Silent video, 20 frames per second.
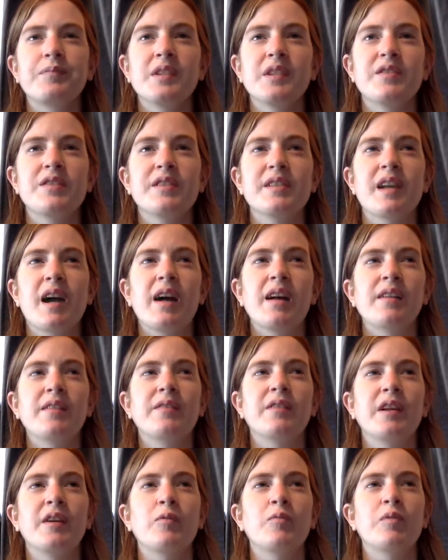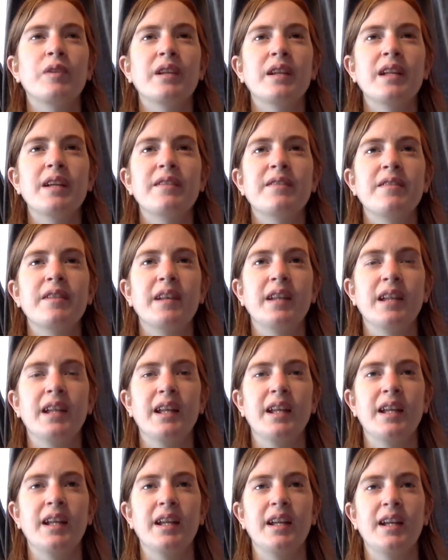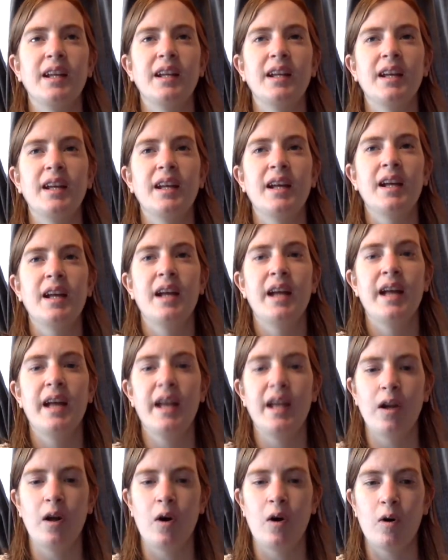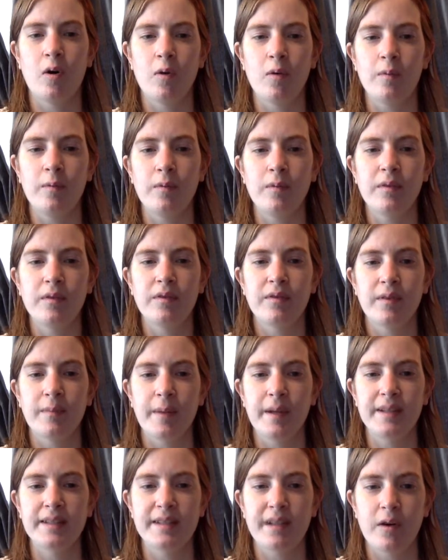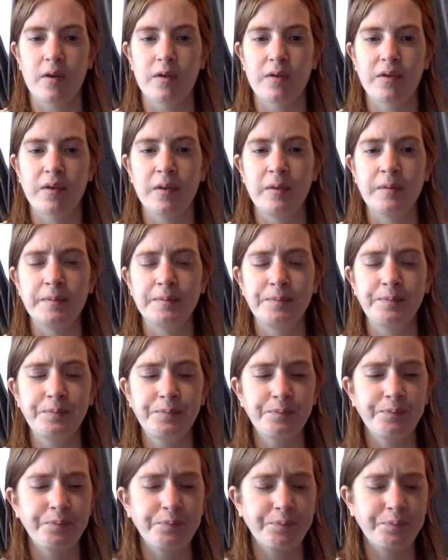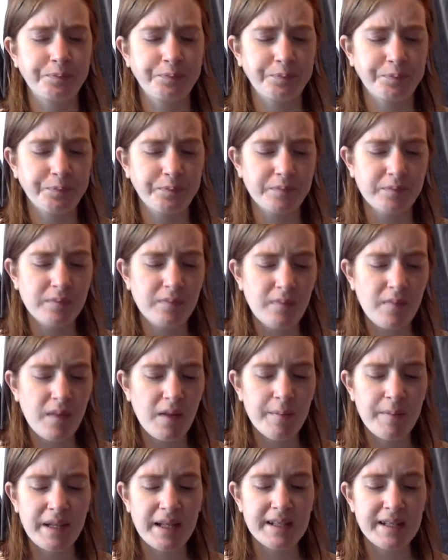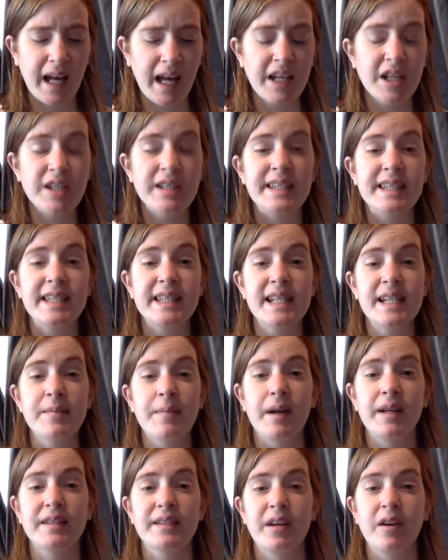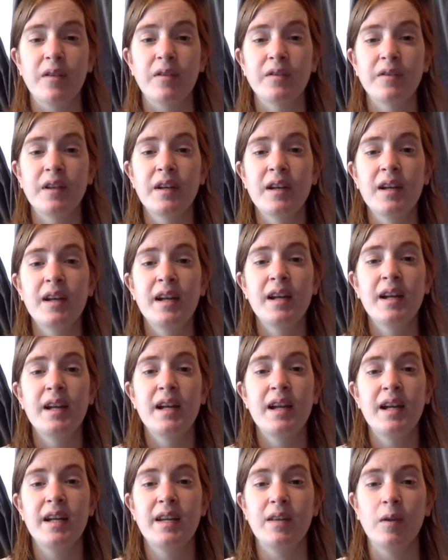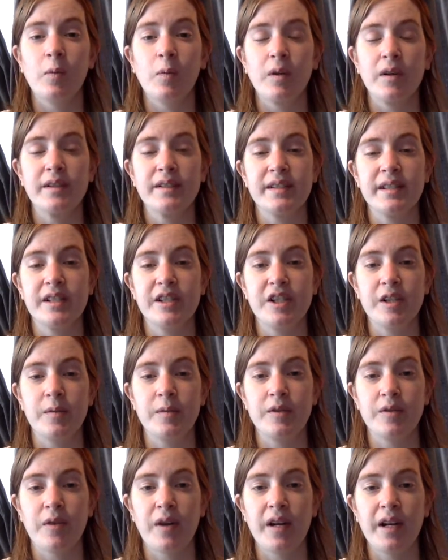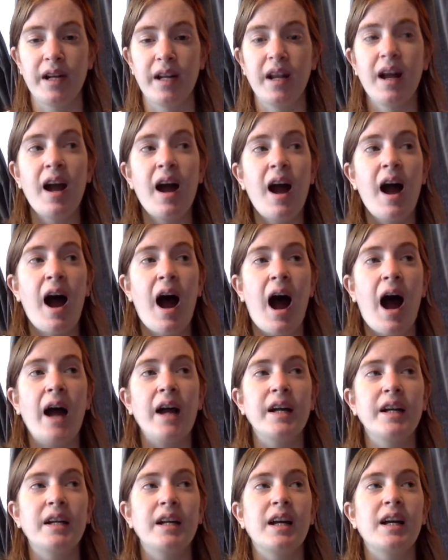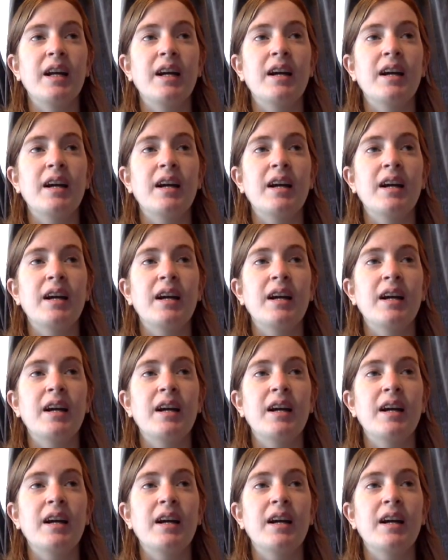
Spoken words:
just kind of like really feeling it hit home for myself. Because I could see myself in the words that she was writing. I